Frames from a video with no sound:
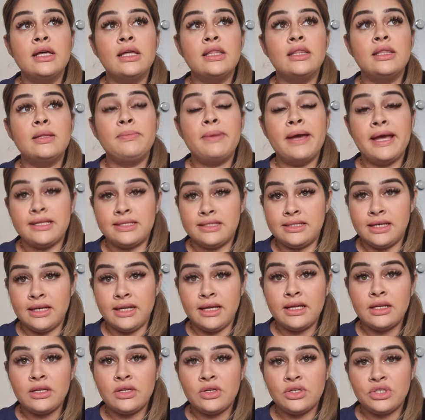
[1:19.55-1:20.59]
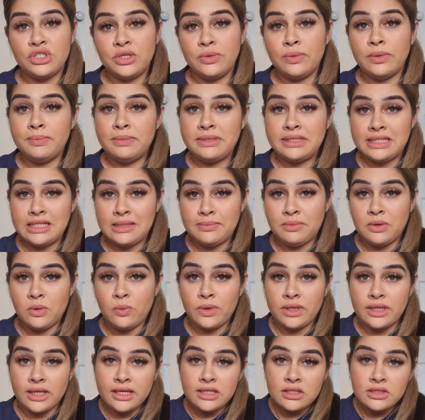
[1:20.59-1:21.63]
the bassinet because she will be sleeping
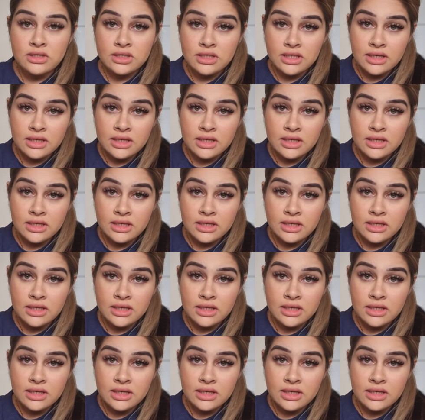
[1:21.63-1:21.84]
with us